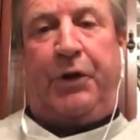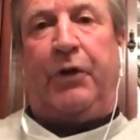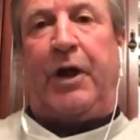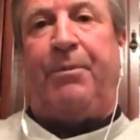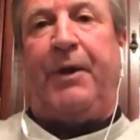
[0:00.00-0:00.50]
But
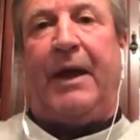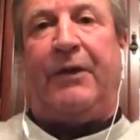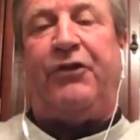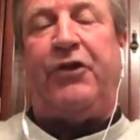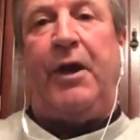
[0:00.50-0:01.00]
you look at
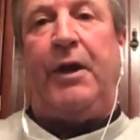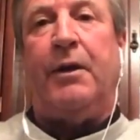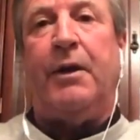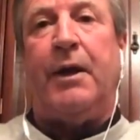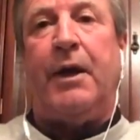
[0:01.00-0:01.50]

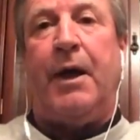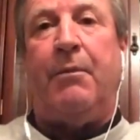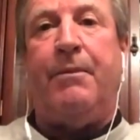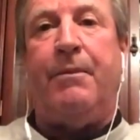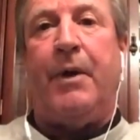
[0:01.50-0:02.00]
PSG,
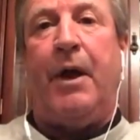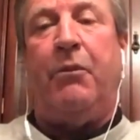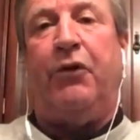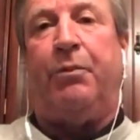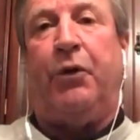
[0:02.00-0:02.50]

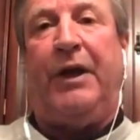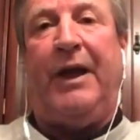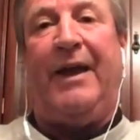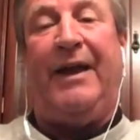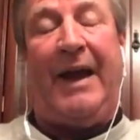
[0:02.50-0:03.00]
how much
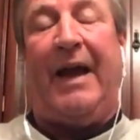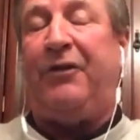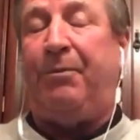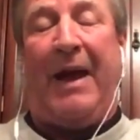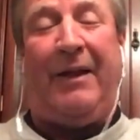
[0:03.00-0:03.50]
money he
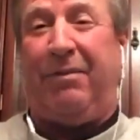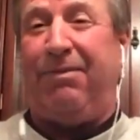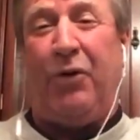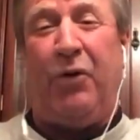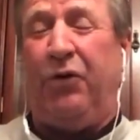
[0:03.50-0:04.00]
has
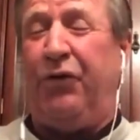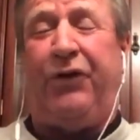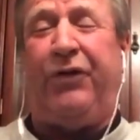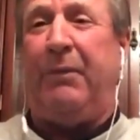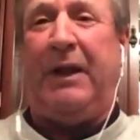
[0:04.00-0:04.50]
spent,
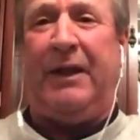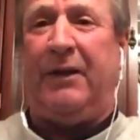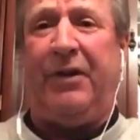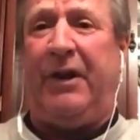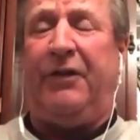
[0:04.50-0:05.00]
hundreds of
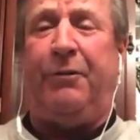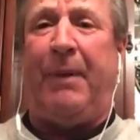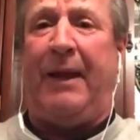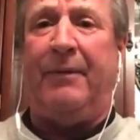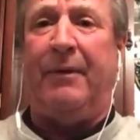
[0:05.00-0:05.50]
millions he has
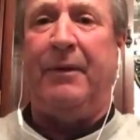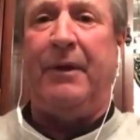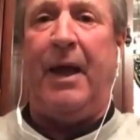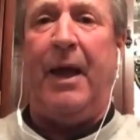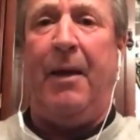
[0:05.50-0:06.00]
spent,
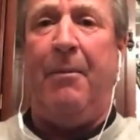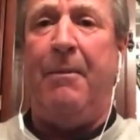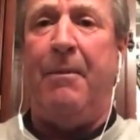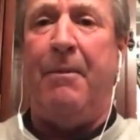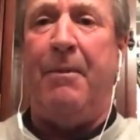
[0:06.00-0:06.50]

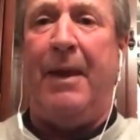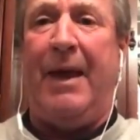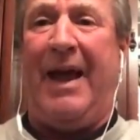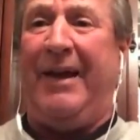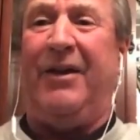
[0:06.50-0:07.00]
and
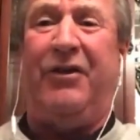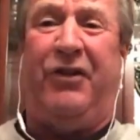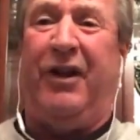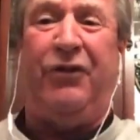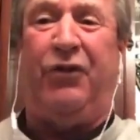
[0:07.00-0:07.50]
they're
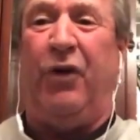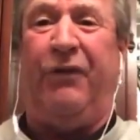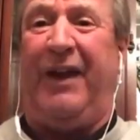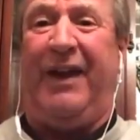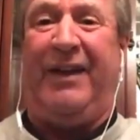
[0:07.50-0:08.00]
still
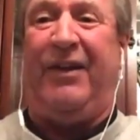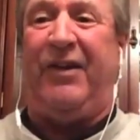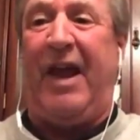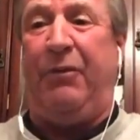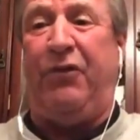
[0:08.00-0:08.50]
sort of in the
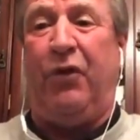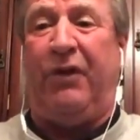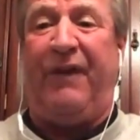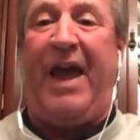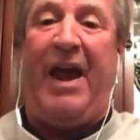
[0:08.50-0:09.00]
same
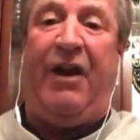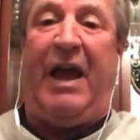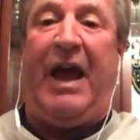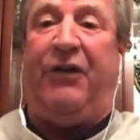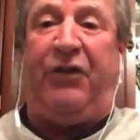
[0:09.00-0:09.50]
sort of
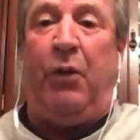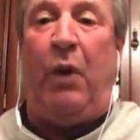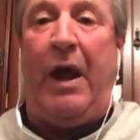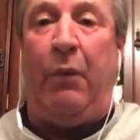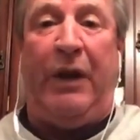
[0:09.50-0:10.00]
area as they
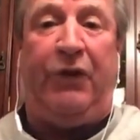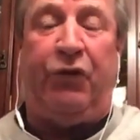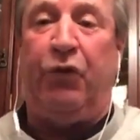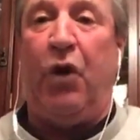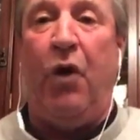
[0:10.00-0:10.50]
were when he
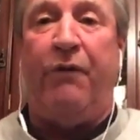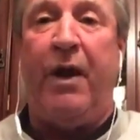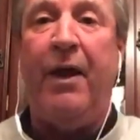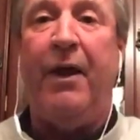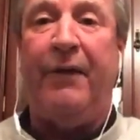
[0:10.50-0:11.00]
took
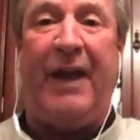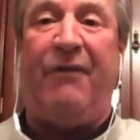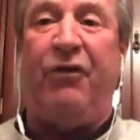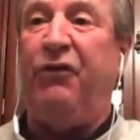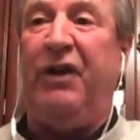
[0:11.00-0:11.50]
over.
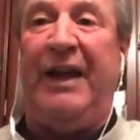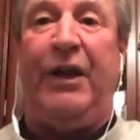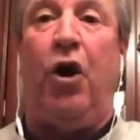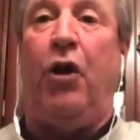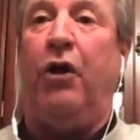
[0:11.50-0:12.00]
They haven't
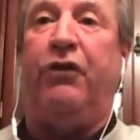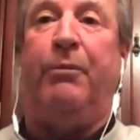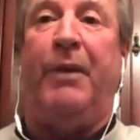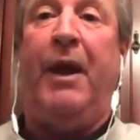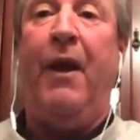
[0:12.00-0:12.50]
really gone on
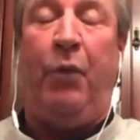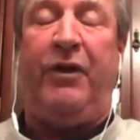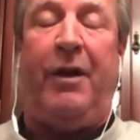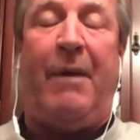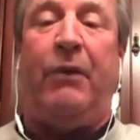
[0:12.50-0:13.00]
to be,
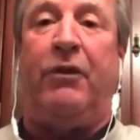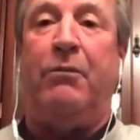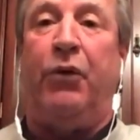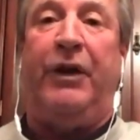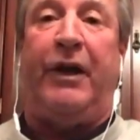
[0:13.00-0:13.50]
with the
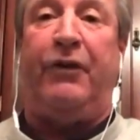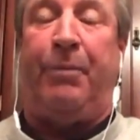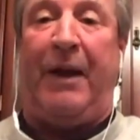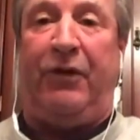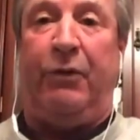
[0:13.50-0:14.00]
amount of money they
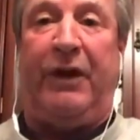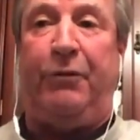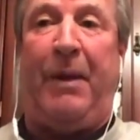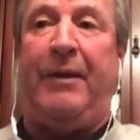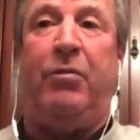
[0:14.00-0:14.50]
spent, you would
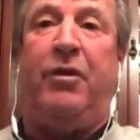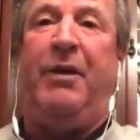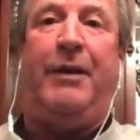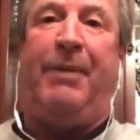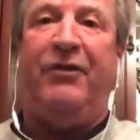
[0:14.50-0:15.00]
expect them
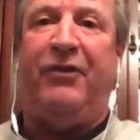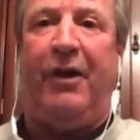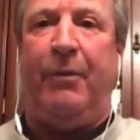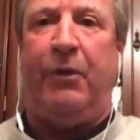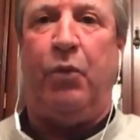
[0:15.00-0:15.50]
to be the
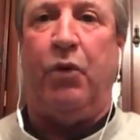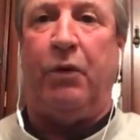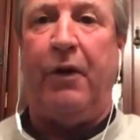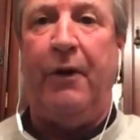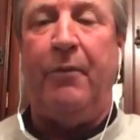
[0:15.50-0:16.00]
best team in the
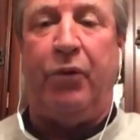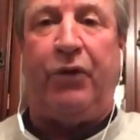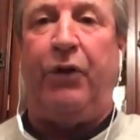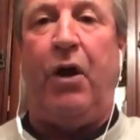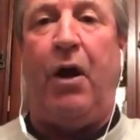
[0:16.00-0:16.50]
world,
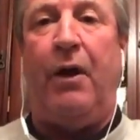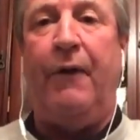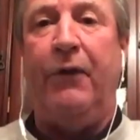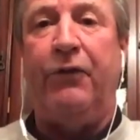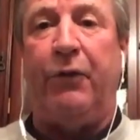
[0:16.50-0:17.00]
but they're not.
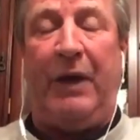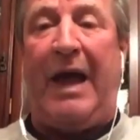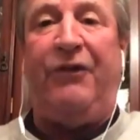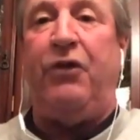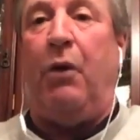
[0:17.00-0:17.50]
So
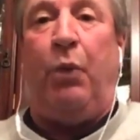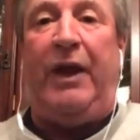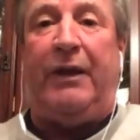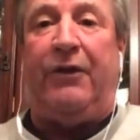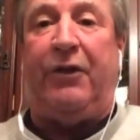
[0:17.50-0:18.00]
he has got
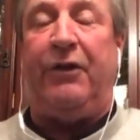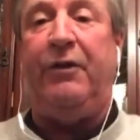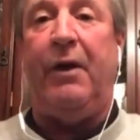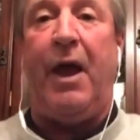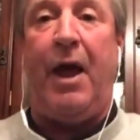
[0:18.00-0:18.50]

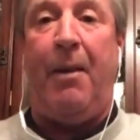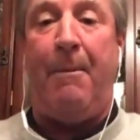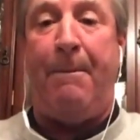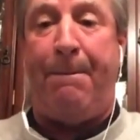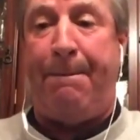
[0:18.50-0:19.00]
weaknesses.
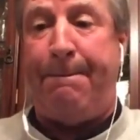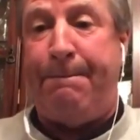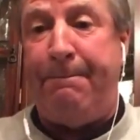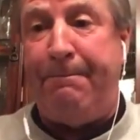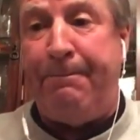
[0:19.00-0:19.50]

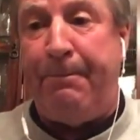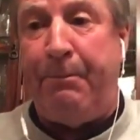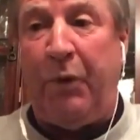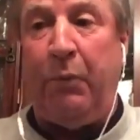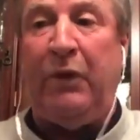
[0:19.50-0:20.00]

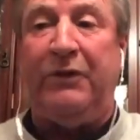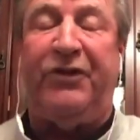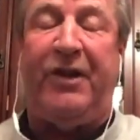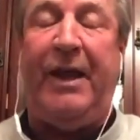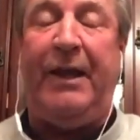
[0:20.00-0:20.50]
We will
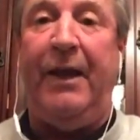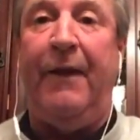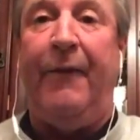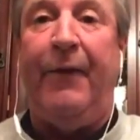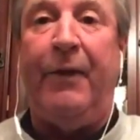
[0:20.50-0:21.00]
see.
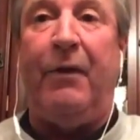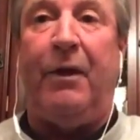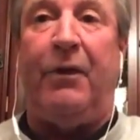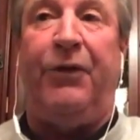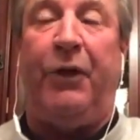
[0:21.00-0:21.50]

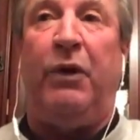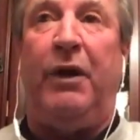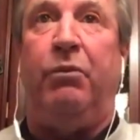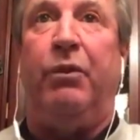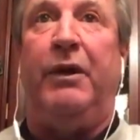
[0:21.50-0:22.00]
I don't think
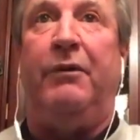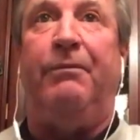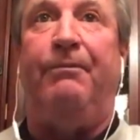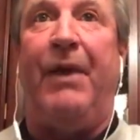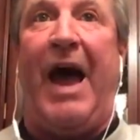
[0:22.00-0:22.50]

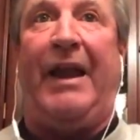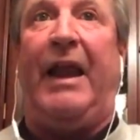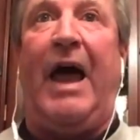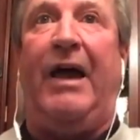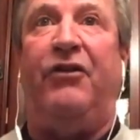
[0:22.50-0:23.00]
we
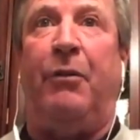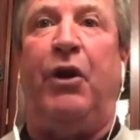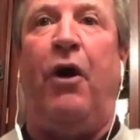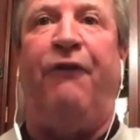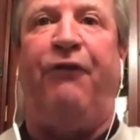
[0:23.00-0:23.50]
analysed
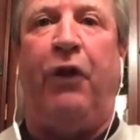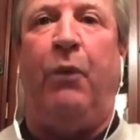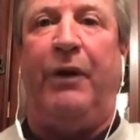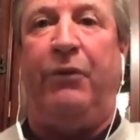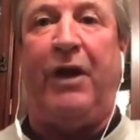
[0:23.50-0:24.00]
him an awful
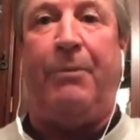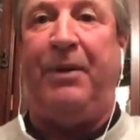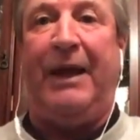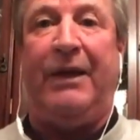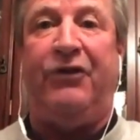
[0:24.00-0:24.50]
lot when he was
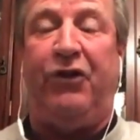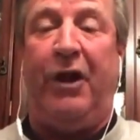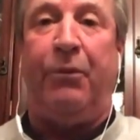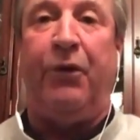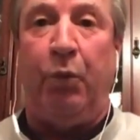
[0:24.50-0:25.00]
at
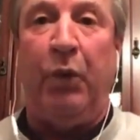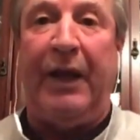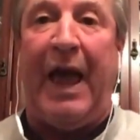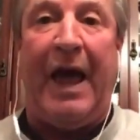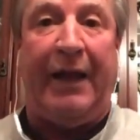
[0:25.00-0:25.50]
PSG, but he will